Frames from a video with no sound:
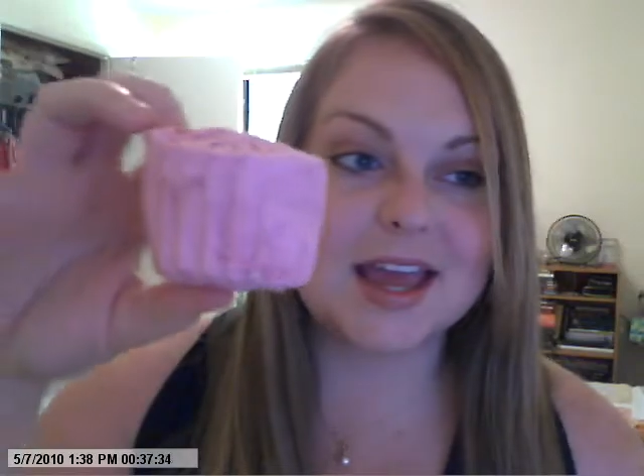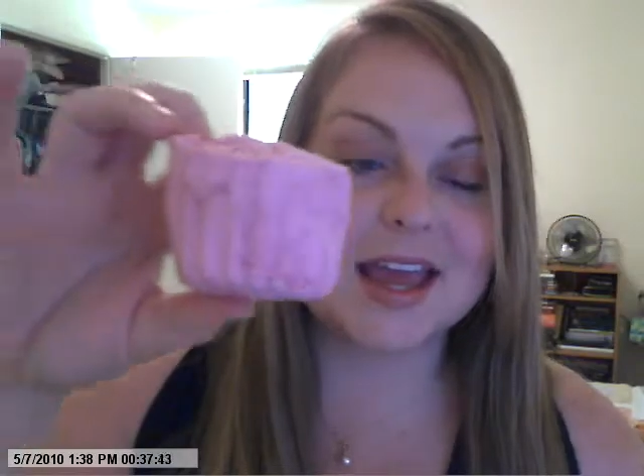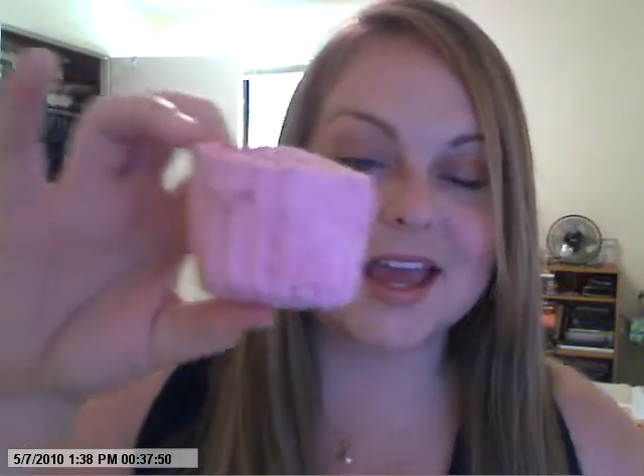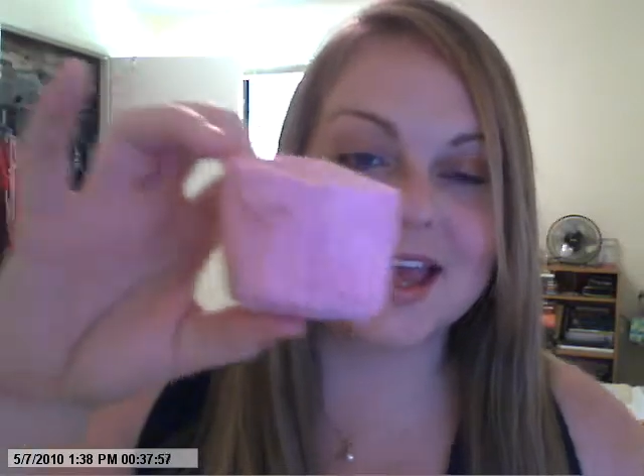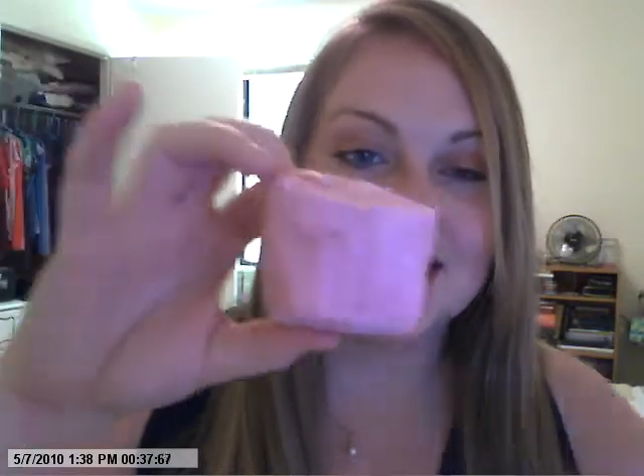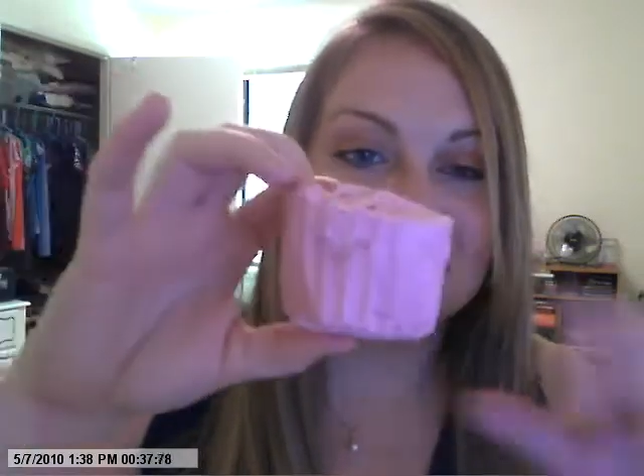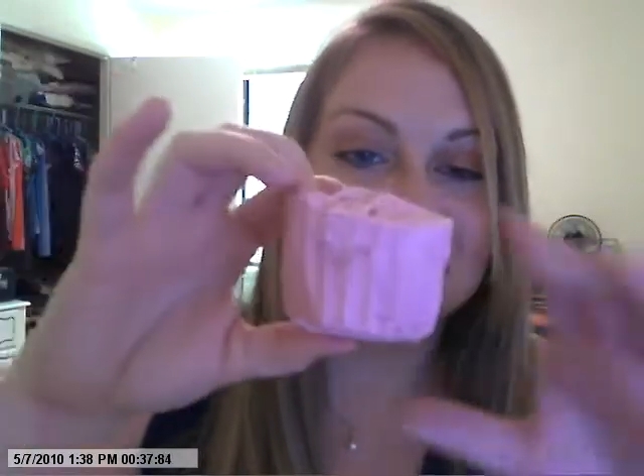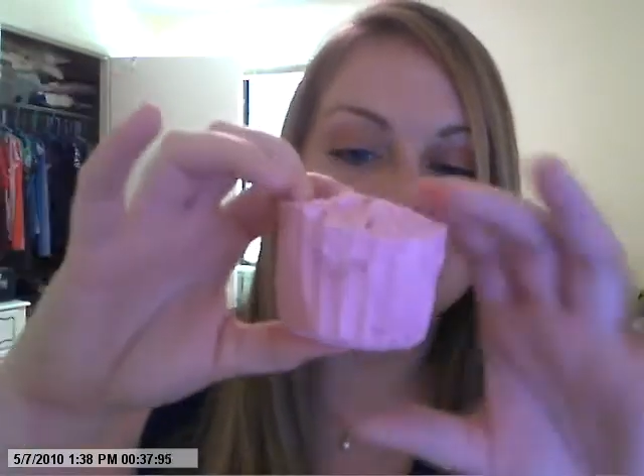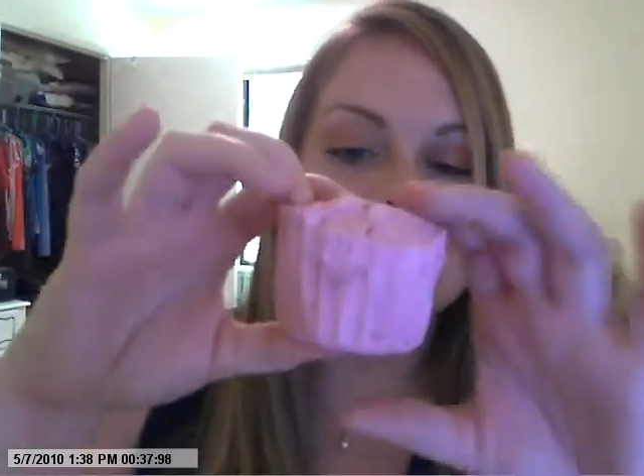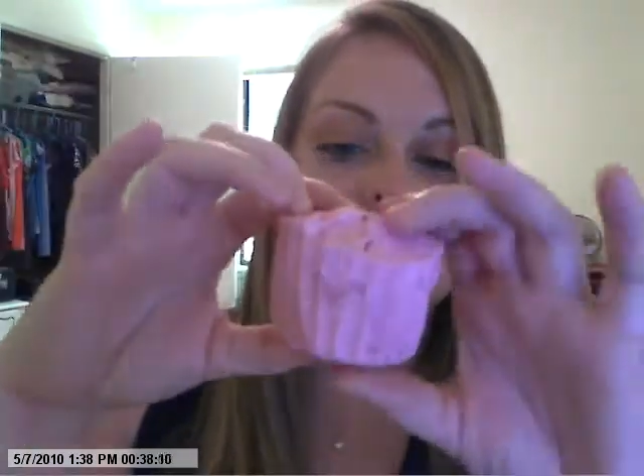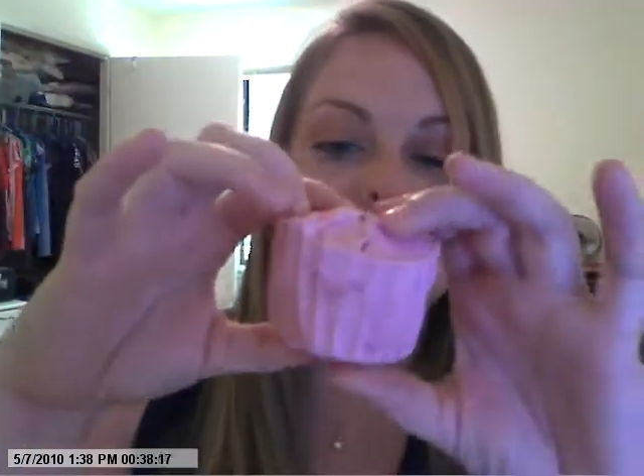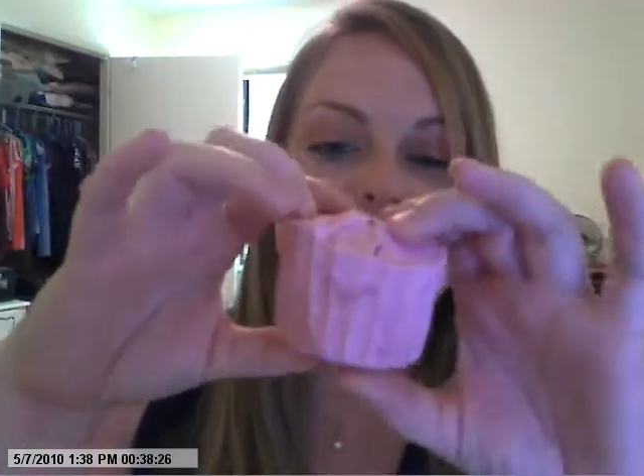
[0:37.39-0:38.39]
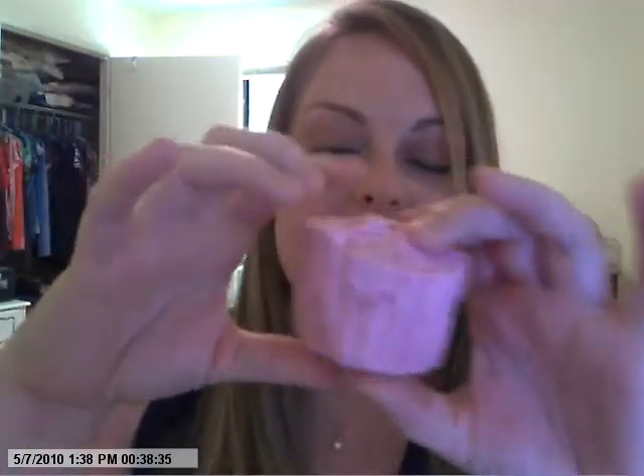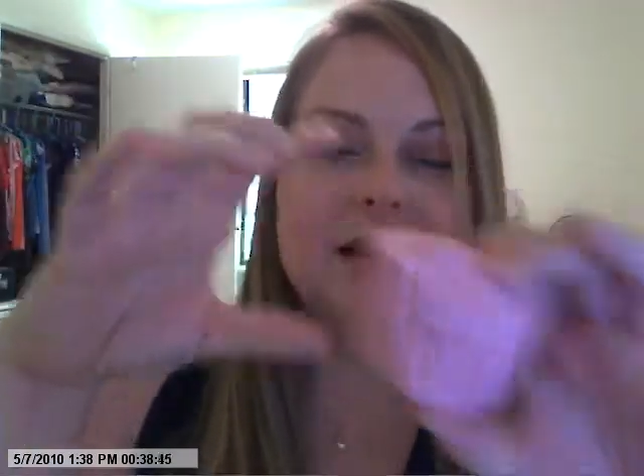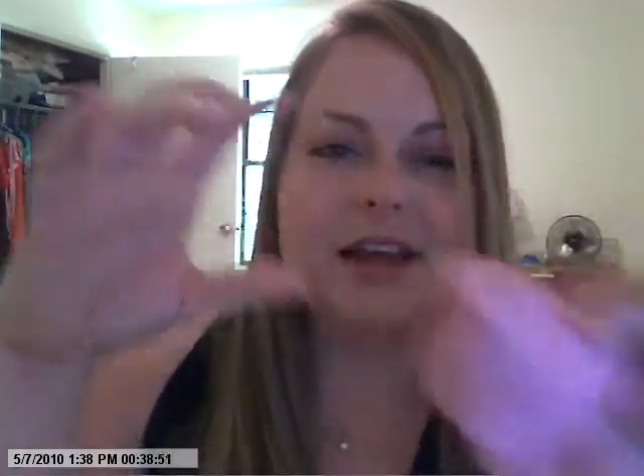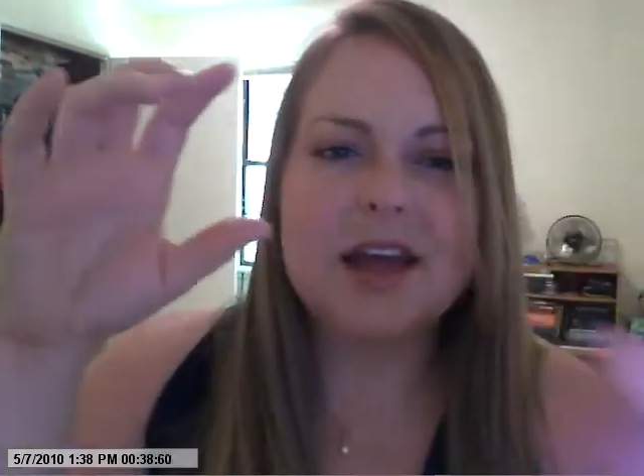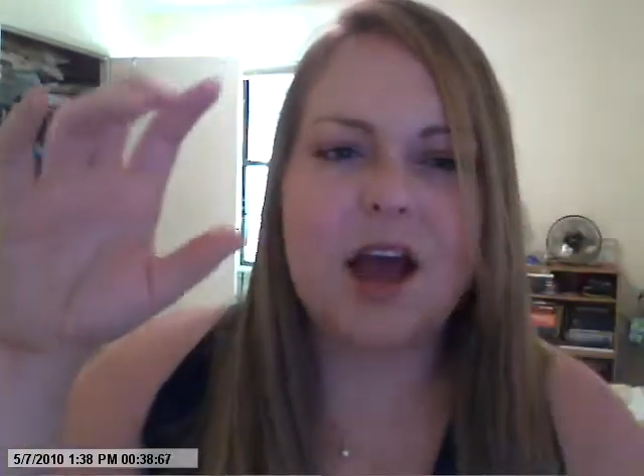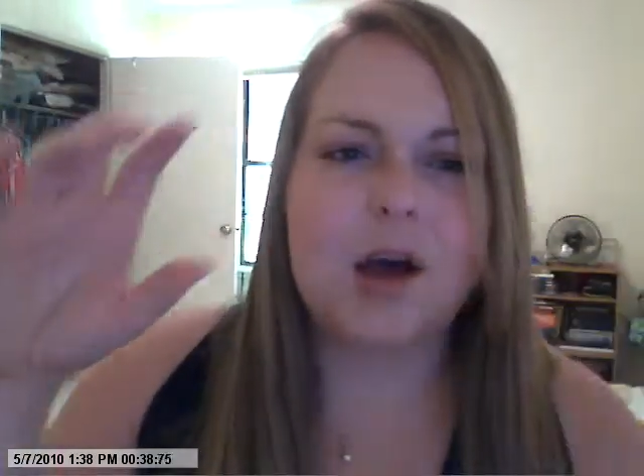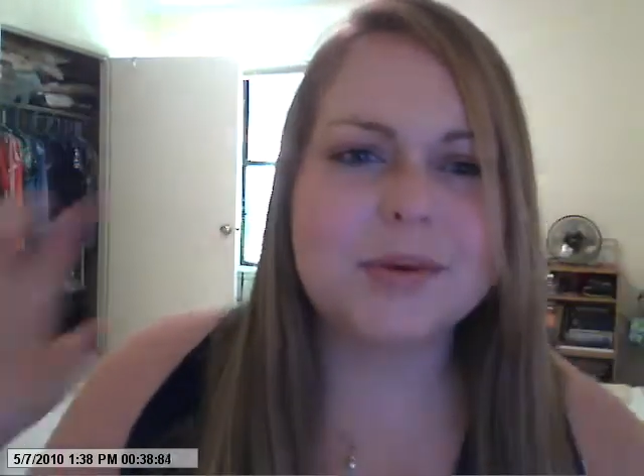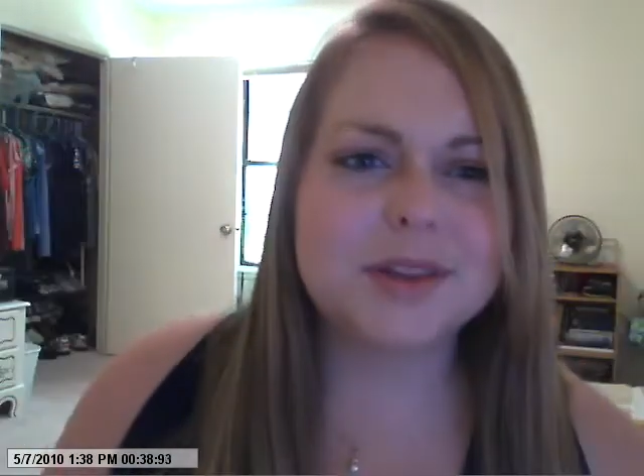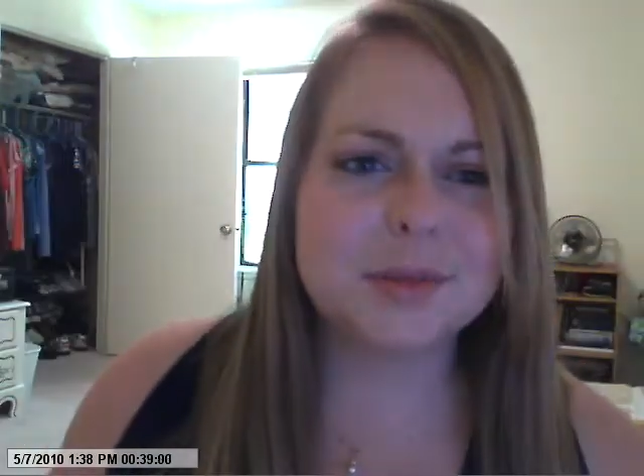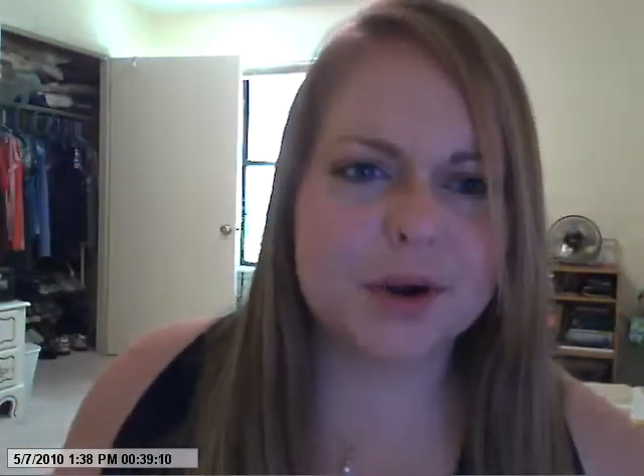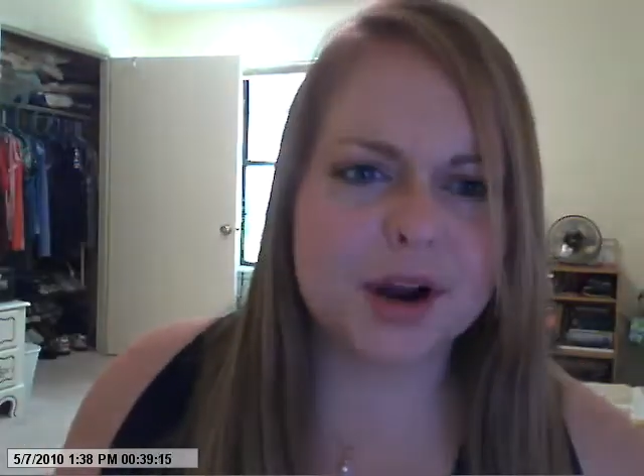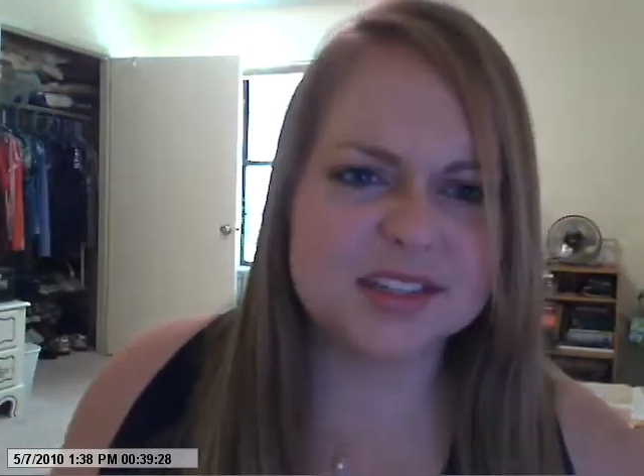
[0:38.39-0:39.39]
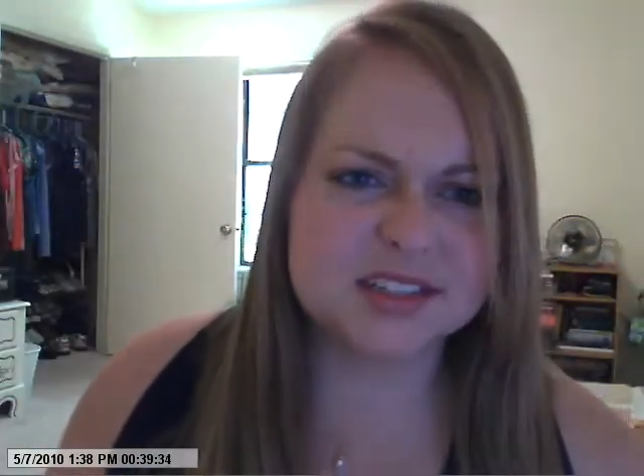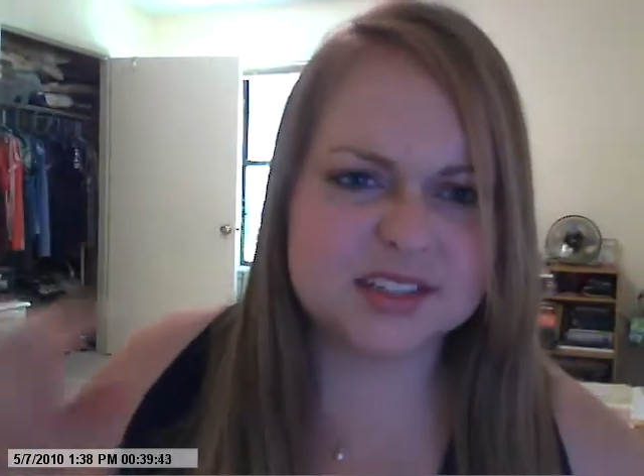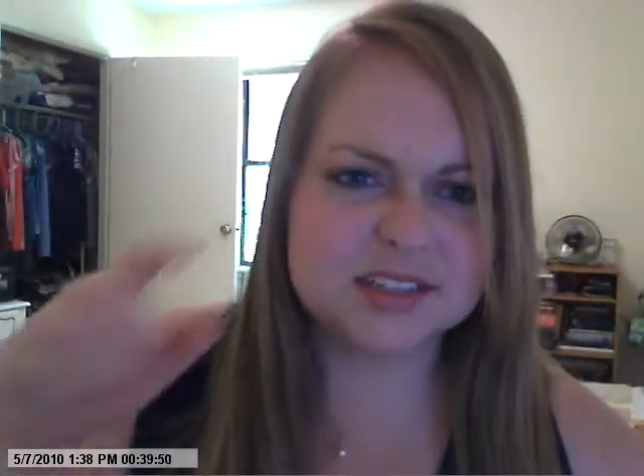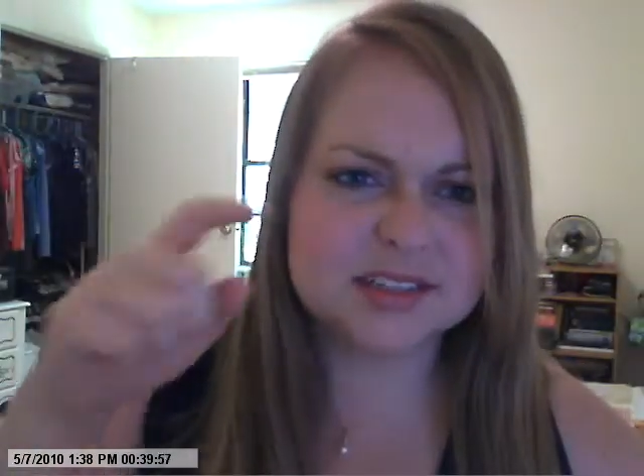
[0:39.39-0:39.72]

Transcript: And I'll put the prices